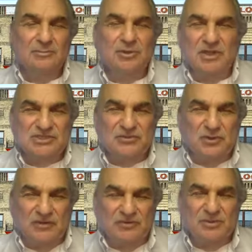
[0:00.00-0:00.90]
place
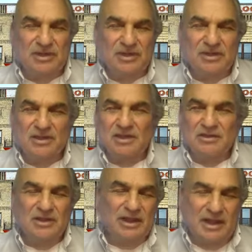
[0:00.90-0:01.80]
for everybody,
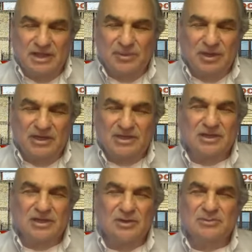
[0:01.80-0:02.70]
that anybody can
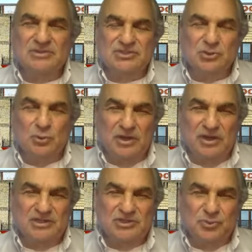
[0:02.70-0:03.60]
come and see what
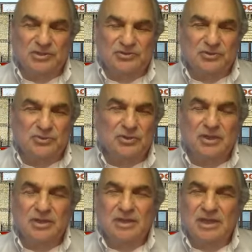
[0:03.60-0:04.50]
it is we do.
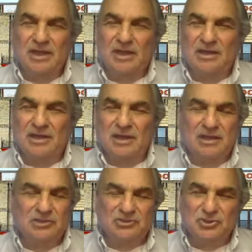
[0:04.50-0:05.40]
And
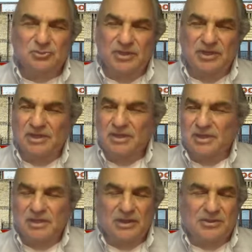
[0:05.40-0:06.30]
it should be
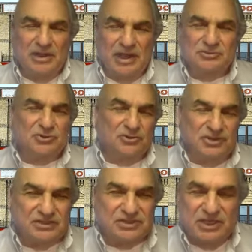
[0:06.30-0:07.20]
a theatrical
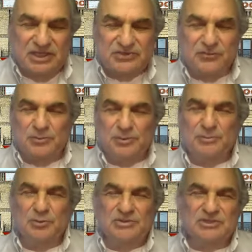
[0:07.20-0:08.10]
destination for
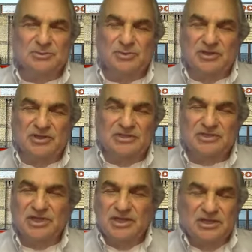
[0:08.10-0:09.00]
people with disabilities.
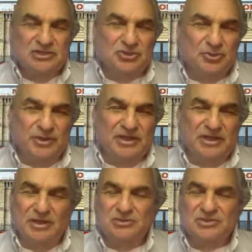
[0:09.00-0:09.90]
It should be
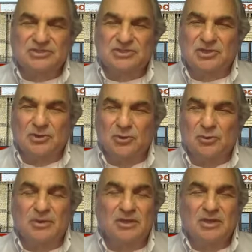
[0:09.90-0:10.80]
an artistic home